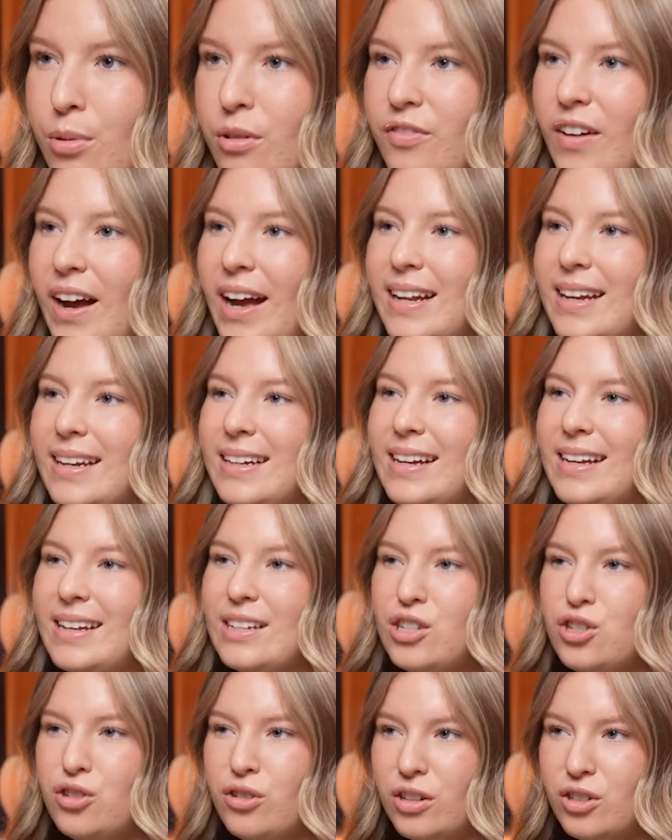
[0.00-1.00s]
provided it
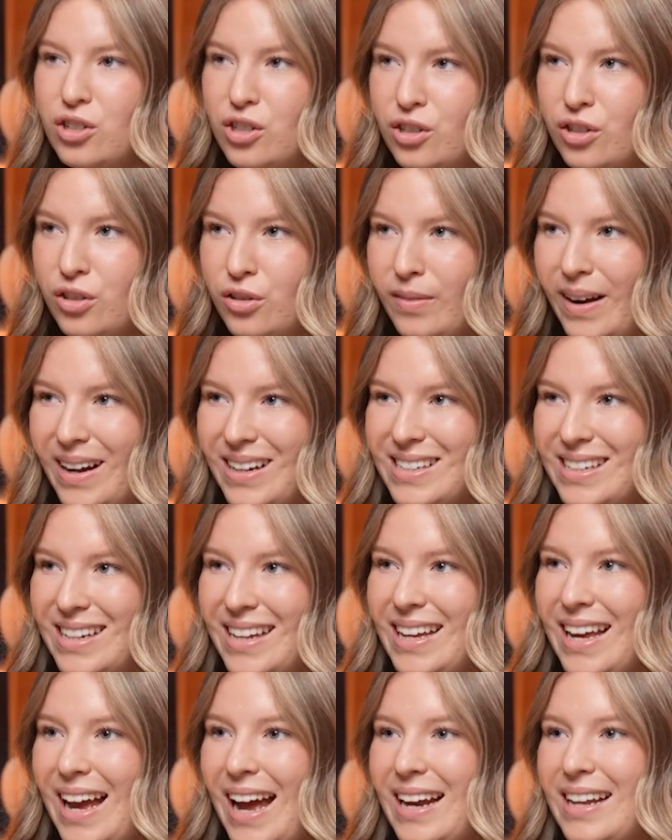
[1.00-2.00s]
is structured
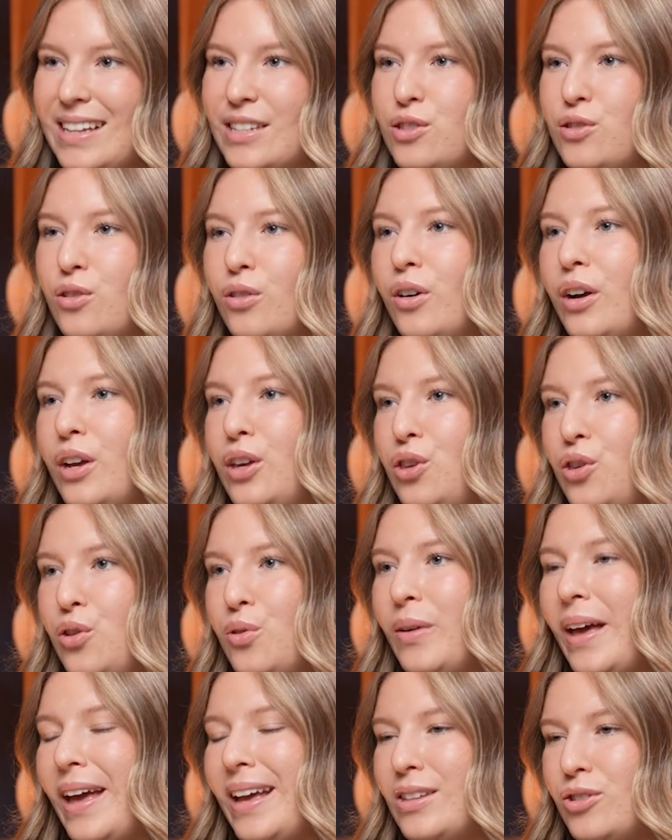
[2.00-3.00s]
correctly and is not a
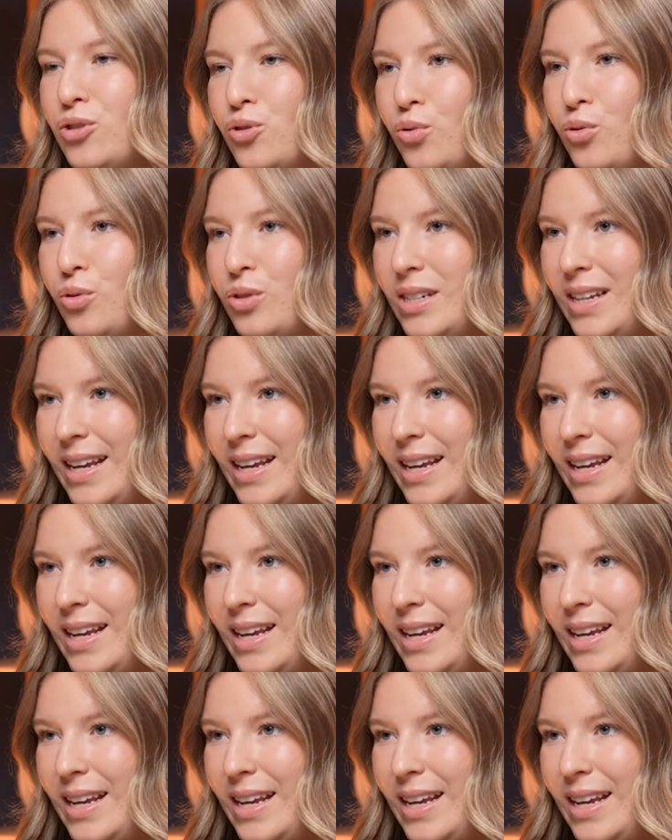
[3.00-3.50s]
UK-sourced